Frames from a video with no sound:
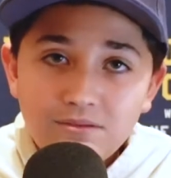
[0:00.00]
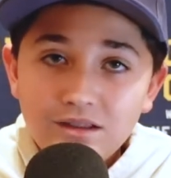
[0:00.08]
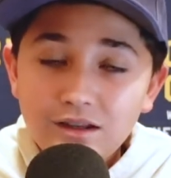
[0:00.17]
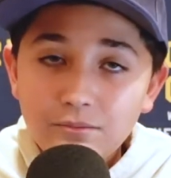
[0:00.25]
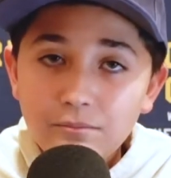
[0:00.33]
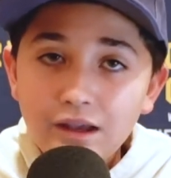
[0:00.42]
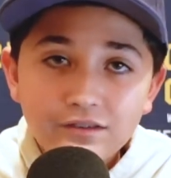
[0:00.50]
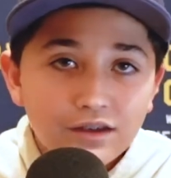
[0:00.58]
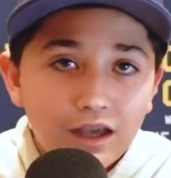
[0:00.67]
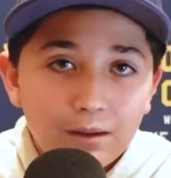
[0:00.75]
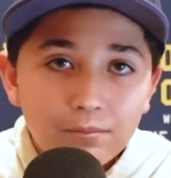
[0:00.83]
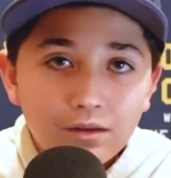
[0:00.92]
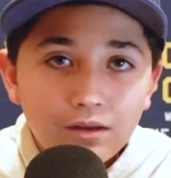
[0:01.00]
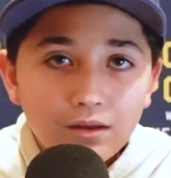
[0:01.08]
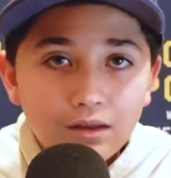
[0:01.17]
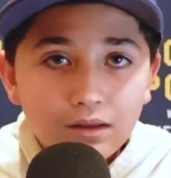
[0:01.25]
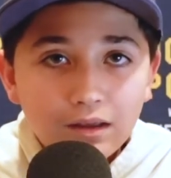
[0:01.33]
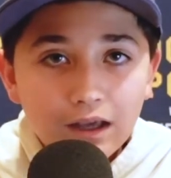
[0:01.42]

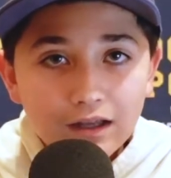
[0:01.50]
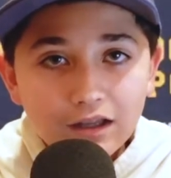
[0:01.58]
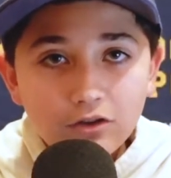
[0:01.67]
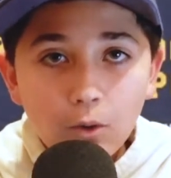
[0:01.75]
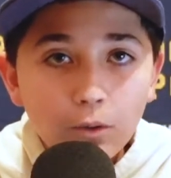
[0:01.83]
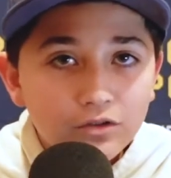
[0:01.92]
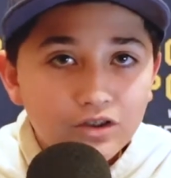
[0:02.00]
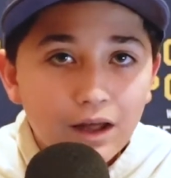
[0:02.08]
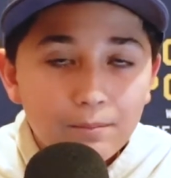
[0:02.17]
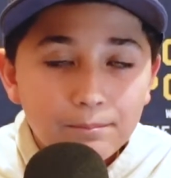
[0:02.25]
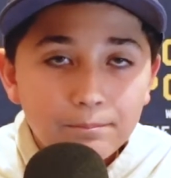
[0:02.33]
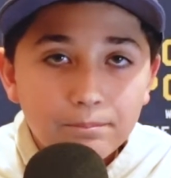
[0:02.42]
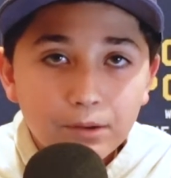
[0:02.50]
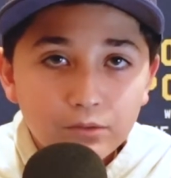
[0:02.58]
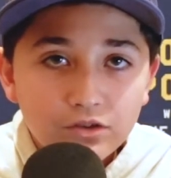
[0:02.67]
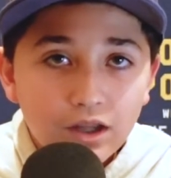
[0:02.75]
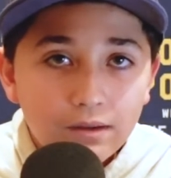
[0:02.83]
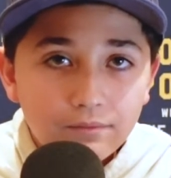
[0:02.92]
and he torched that
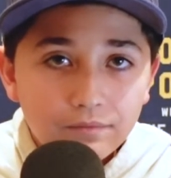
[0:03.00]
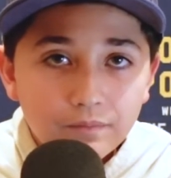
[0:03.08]
Bills D,